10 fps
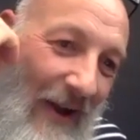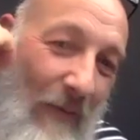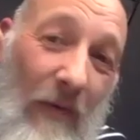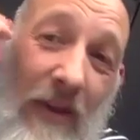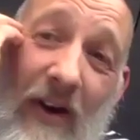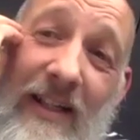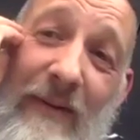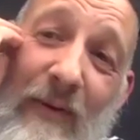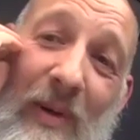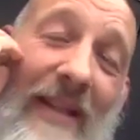well the idea
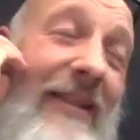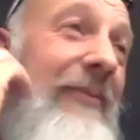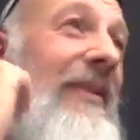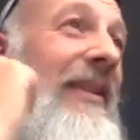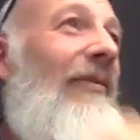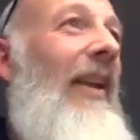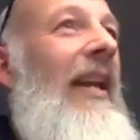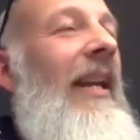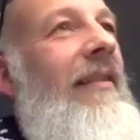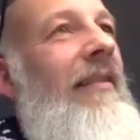with play school
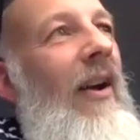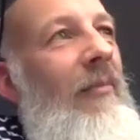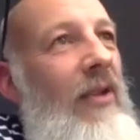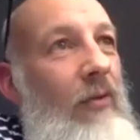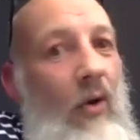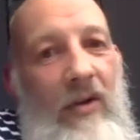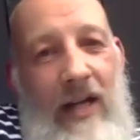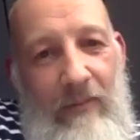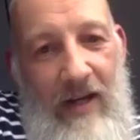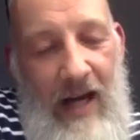tv is um so
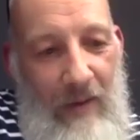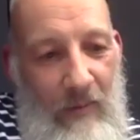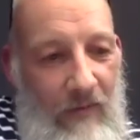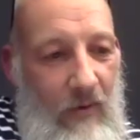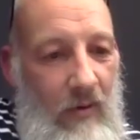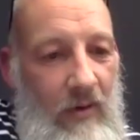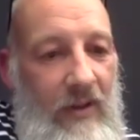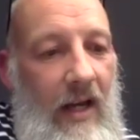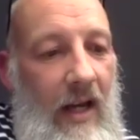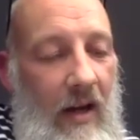lockdown came of course
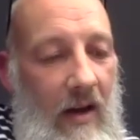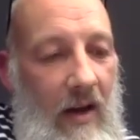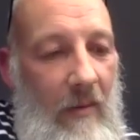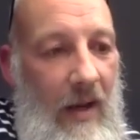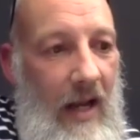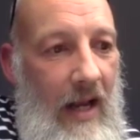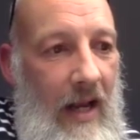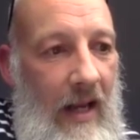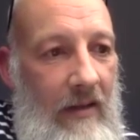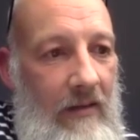um
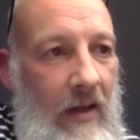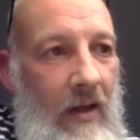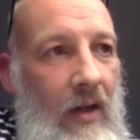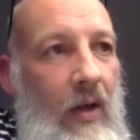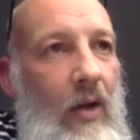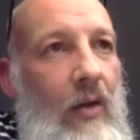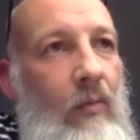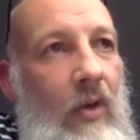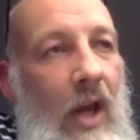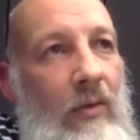and
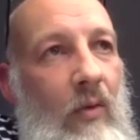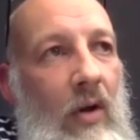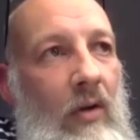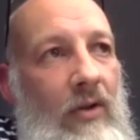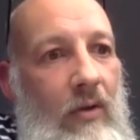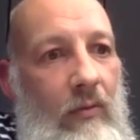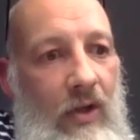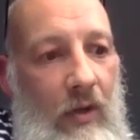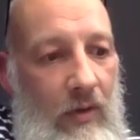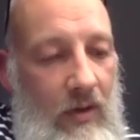there was quite a lot of schools
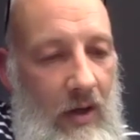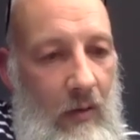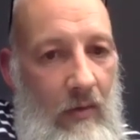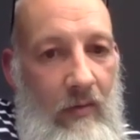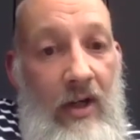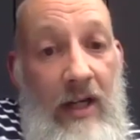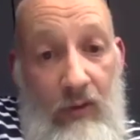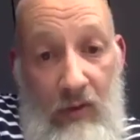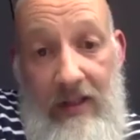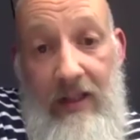who were who were really
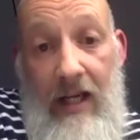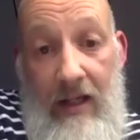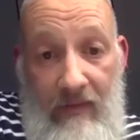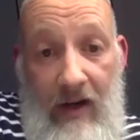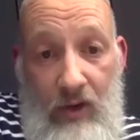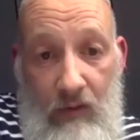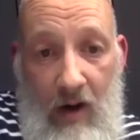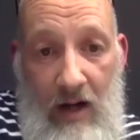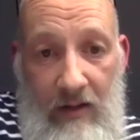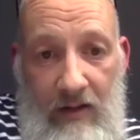interested in, in adventure
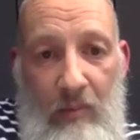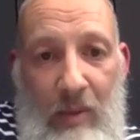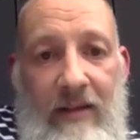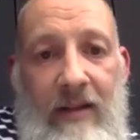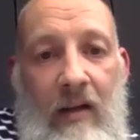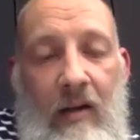island so basically